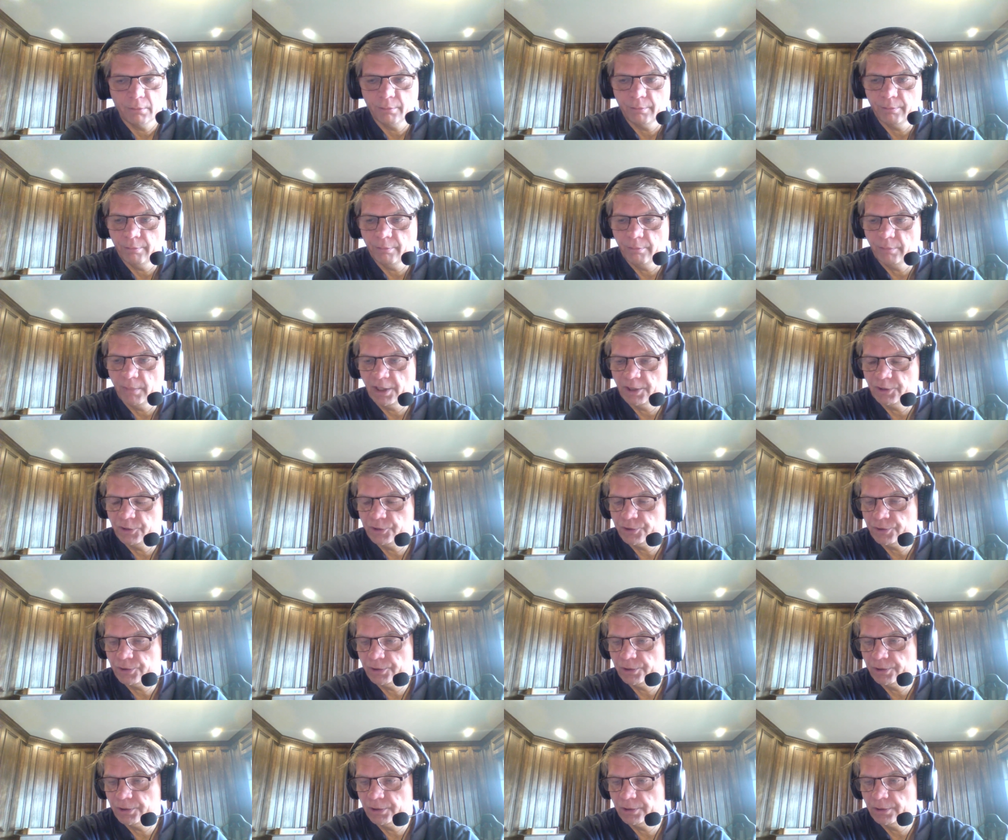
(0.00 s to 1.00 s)

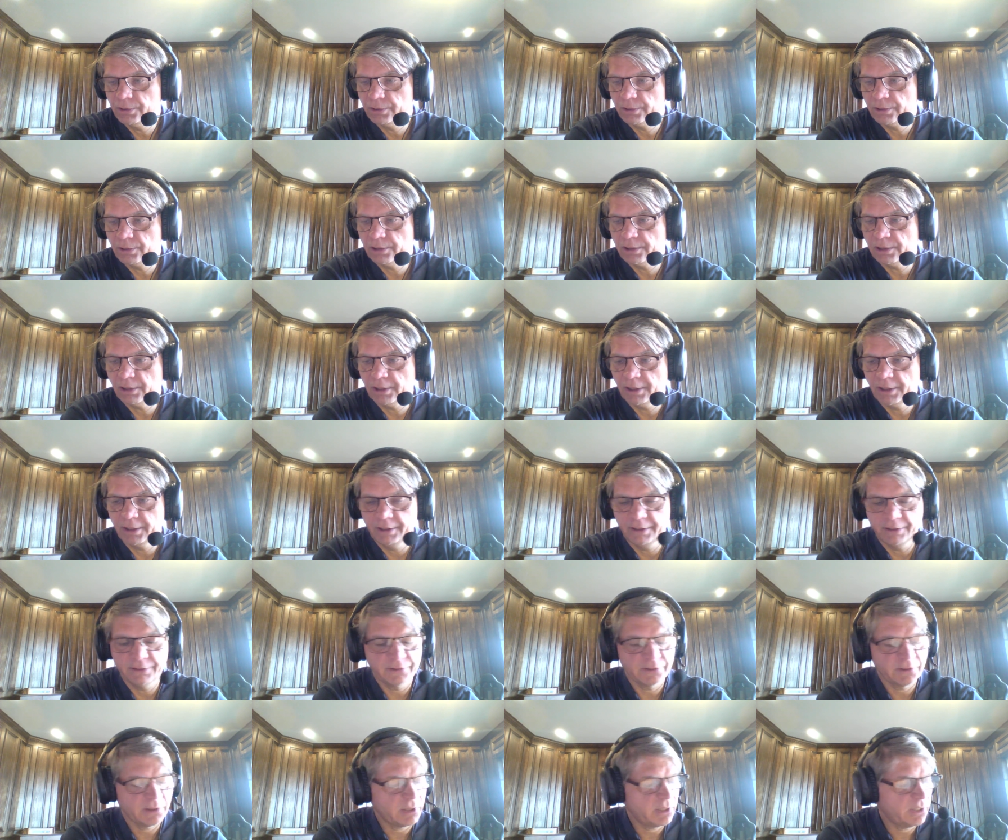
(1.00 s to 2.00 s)
Measure
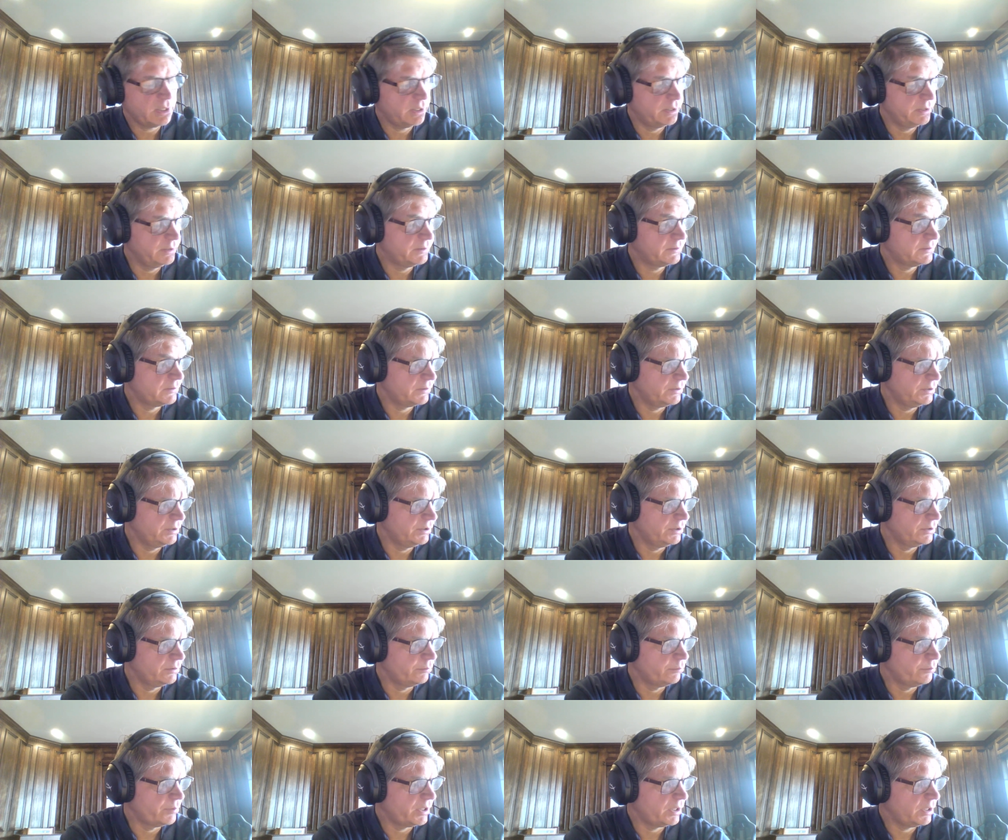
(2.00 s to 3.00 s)
client's height
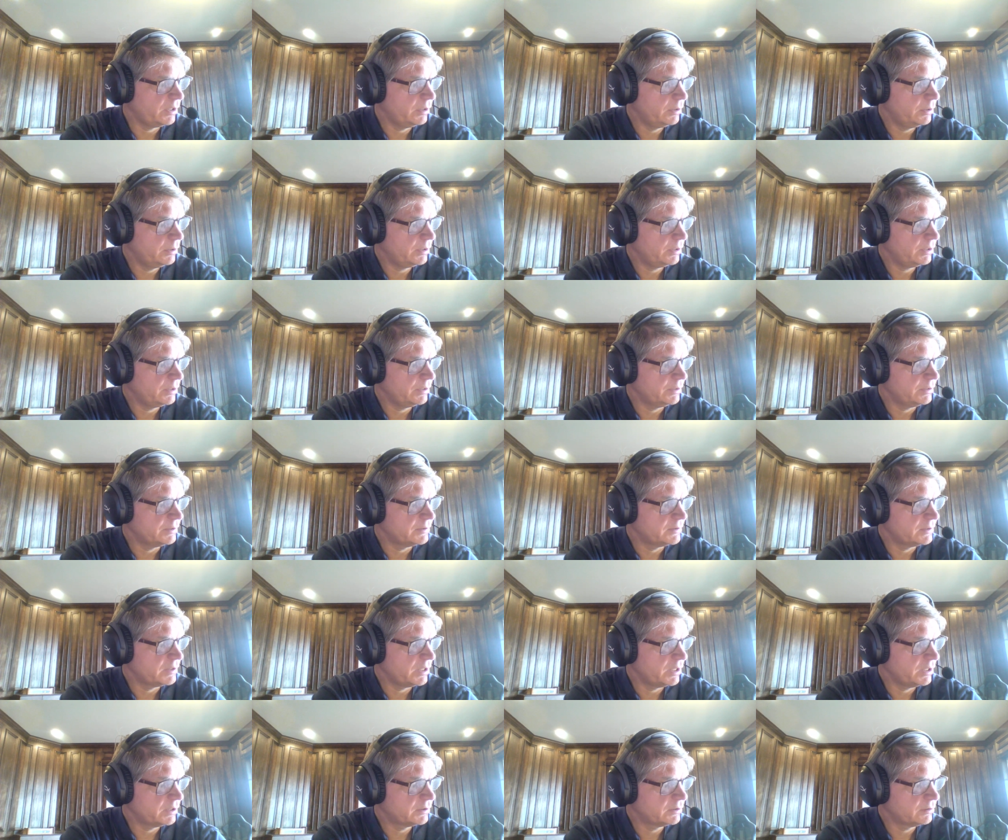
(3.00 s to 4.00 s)
in bed is
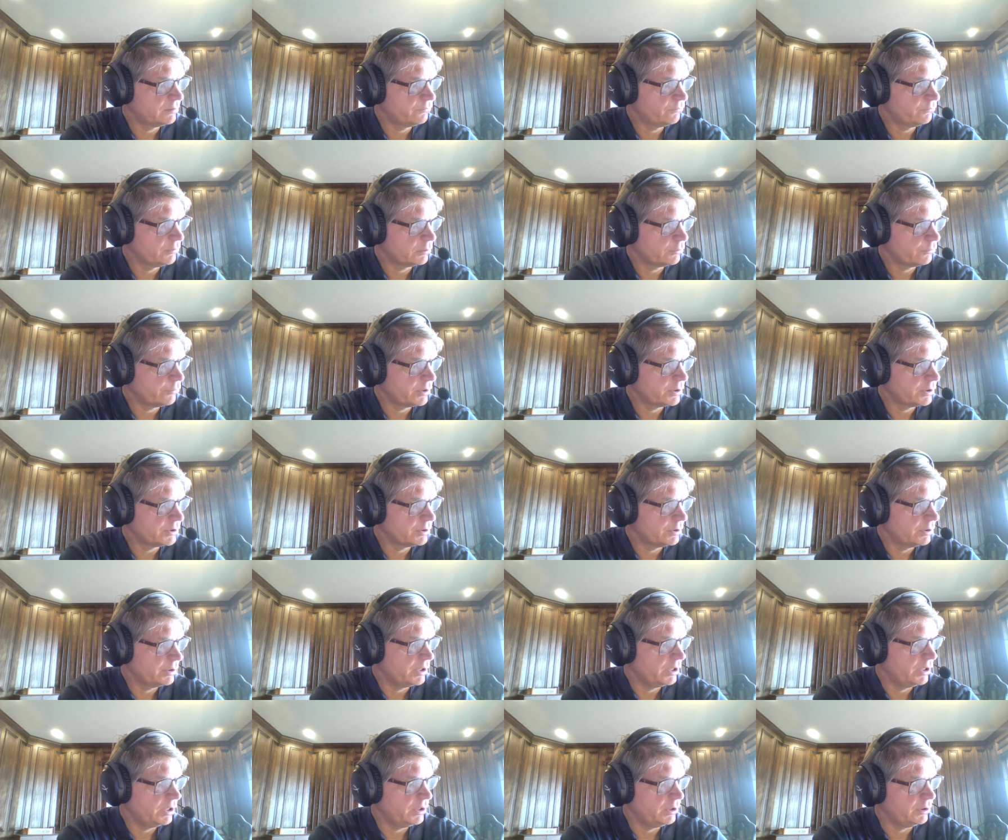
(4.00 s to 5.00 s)
the answer for question
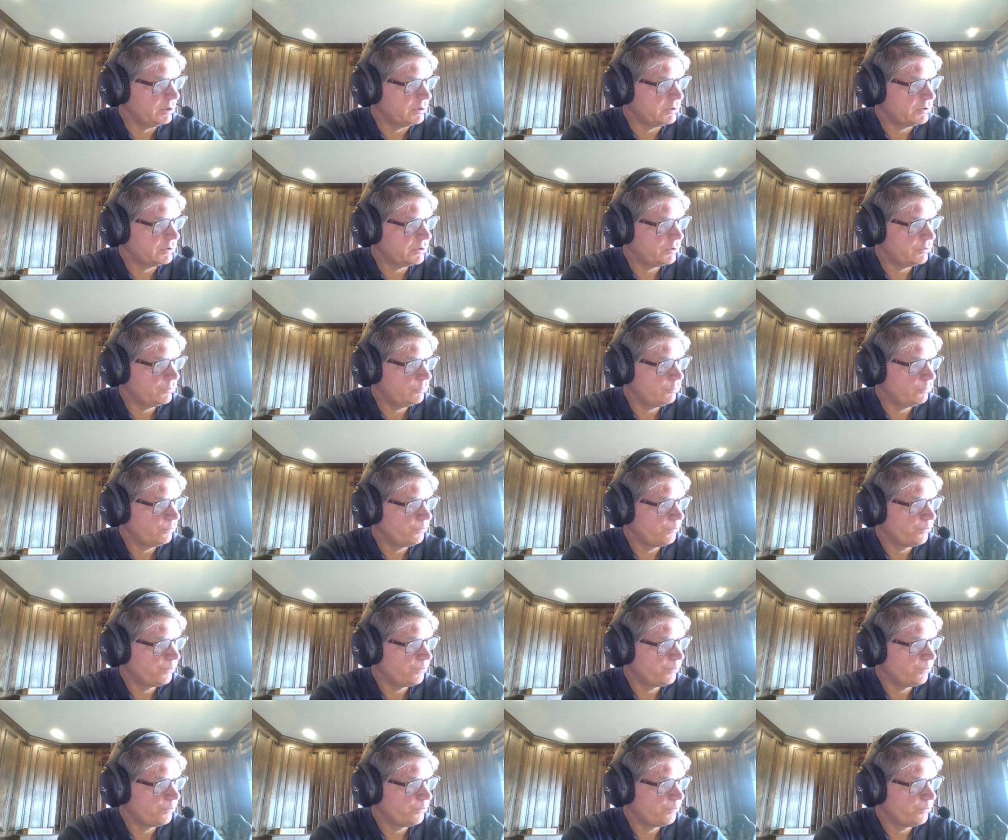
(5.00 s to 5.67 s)
82.